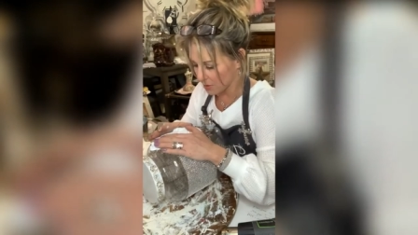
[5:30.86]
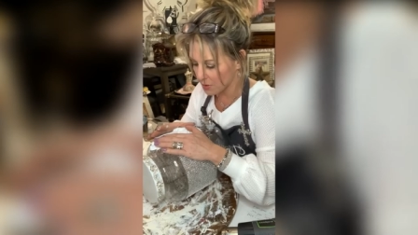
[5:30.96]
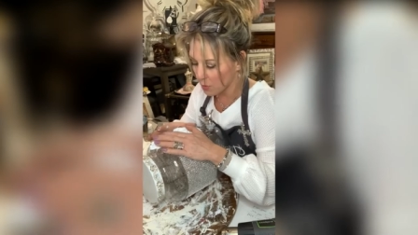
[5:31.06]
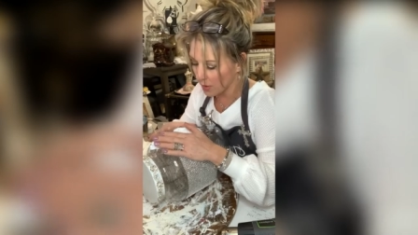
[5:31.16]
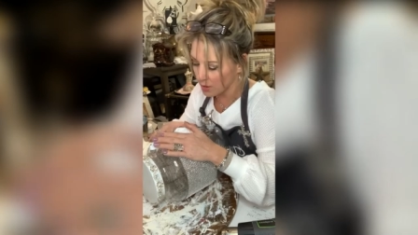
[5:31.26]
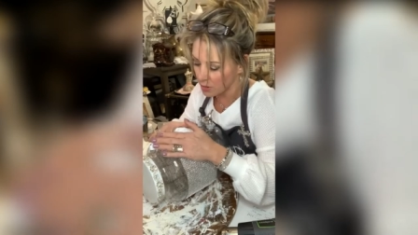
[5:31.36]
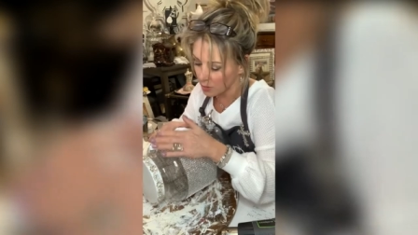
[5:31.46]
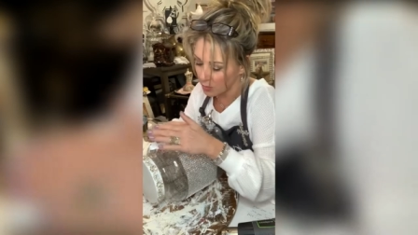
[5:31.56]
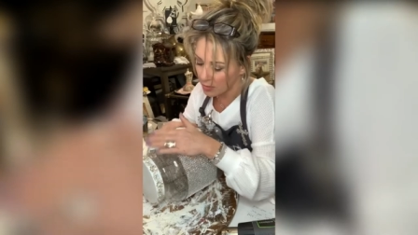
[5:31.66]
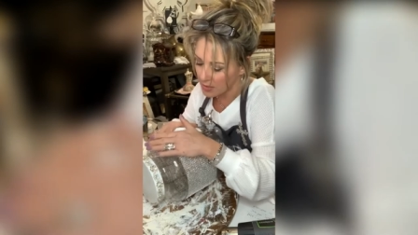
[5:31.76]
I'm just going
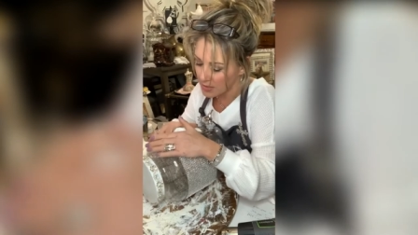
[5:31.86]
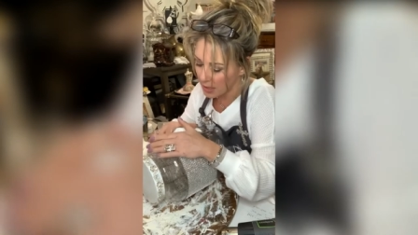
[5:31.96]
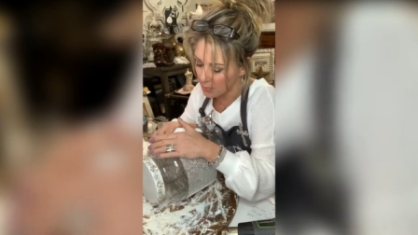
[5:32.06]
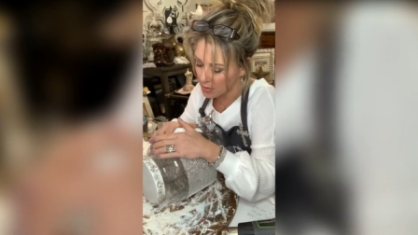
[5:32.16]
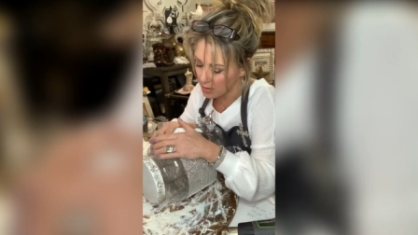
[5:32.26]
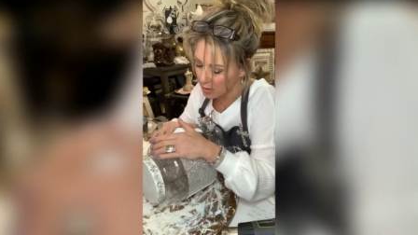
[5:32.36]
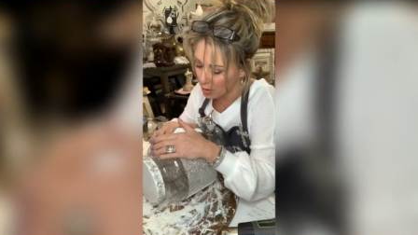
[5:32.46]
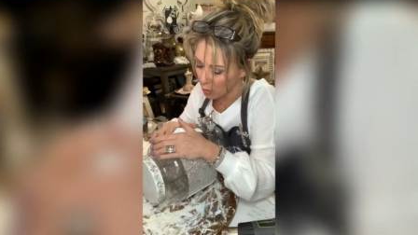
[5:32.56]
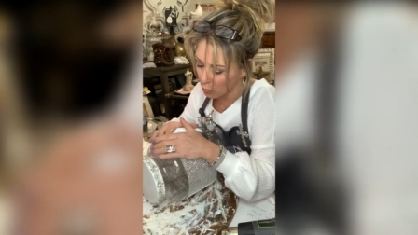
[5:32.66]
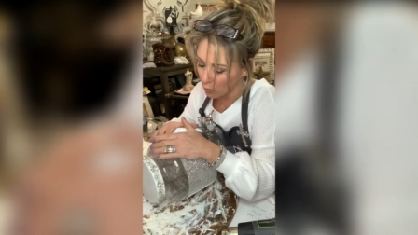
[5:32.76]
to, see how I'm just gonna
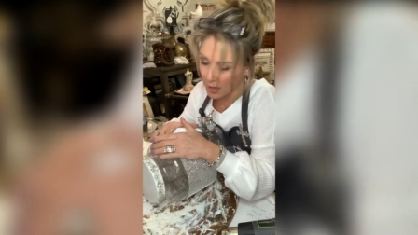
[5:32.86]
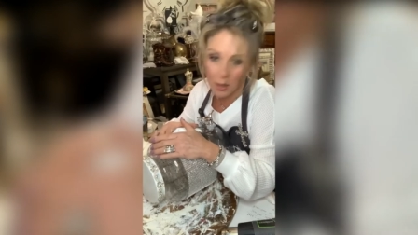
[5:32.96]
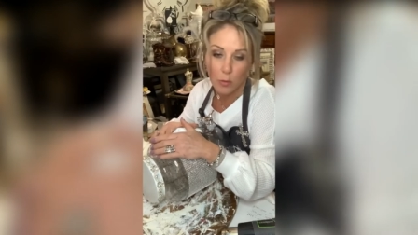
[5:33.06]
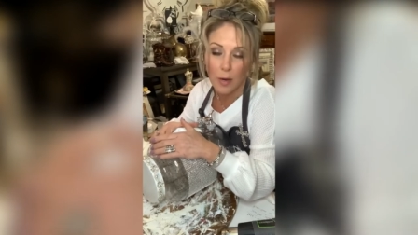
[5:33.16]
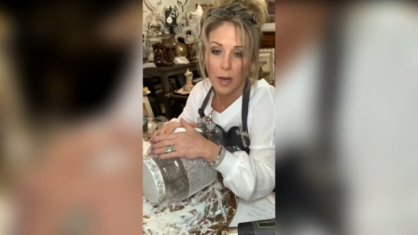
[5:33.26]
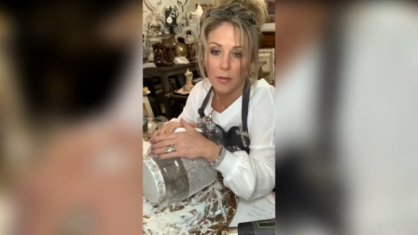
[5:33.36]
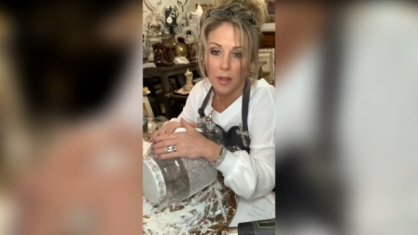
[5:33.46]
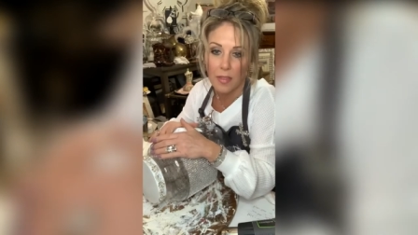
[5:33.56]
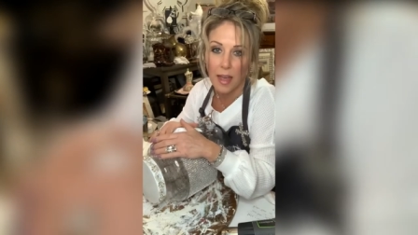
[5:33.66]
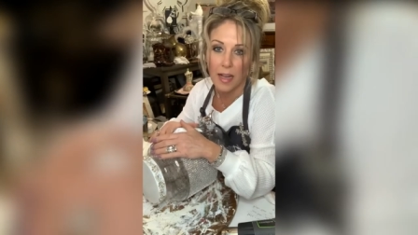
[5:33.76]
go right
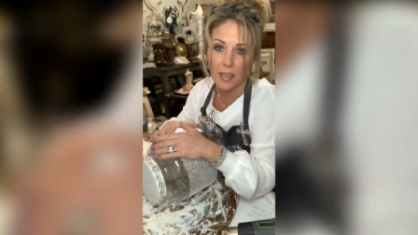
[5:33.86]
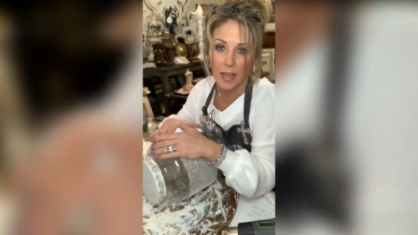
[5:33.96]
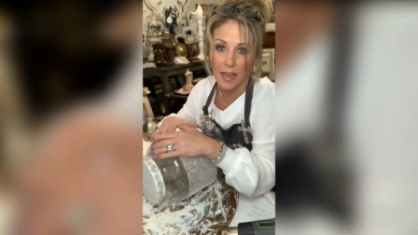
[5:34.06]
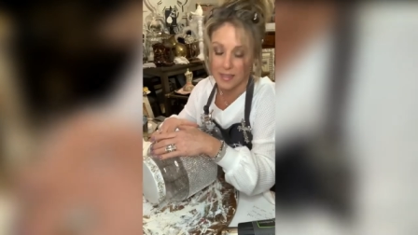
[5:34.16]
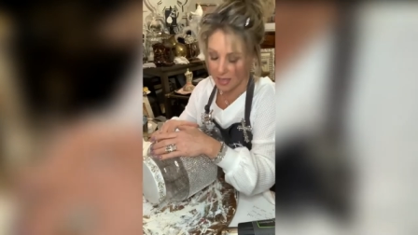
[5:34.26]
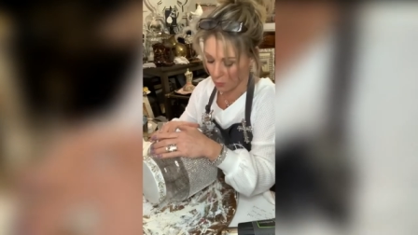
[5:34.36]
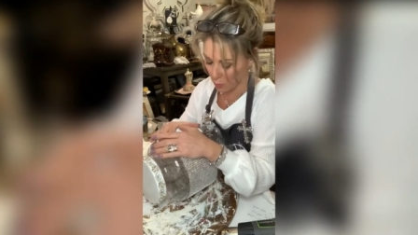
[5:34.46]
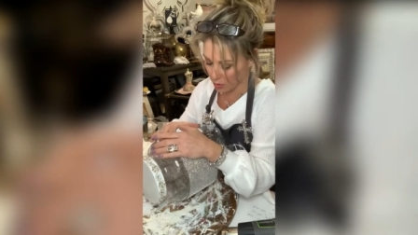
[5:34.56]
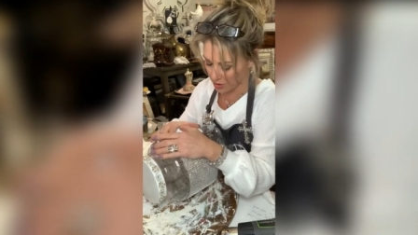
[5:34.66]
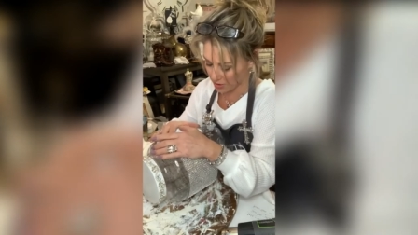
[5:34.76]
around that glass and
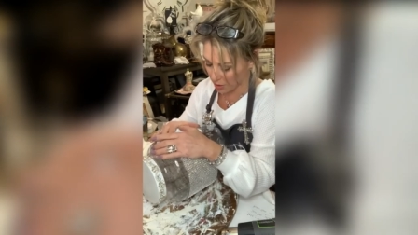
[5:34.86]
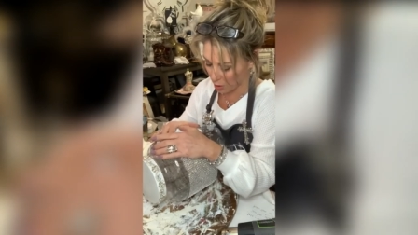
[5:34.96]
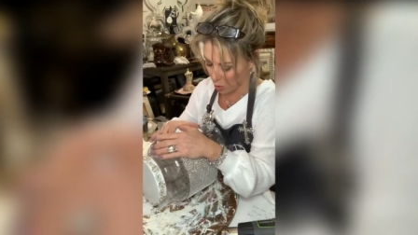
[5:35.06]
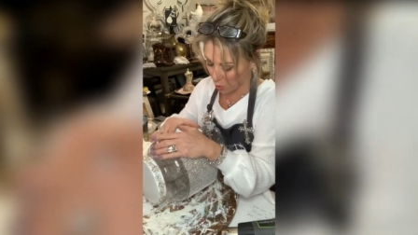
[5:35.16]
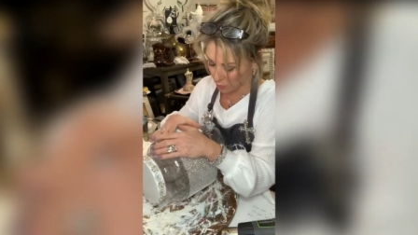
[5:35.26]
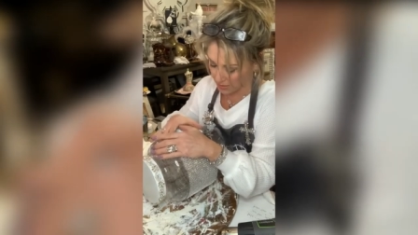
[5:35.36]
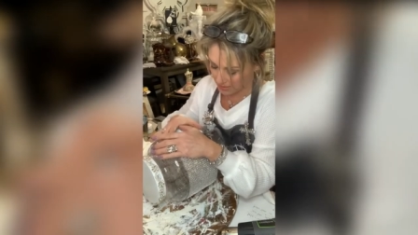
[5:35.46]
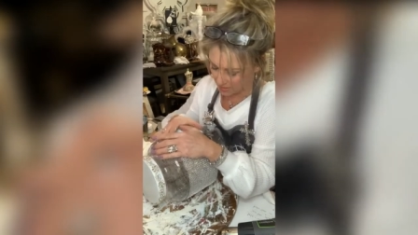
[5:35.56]
we're just gonna hold it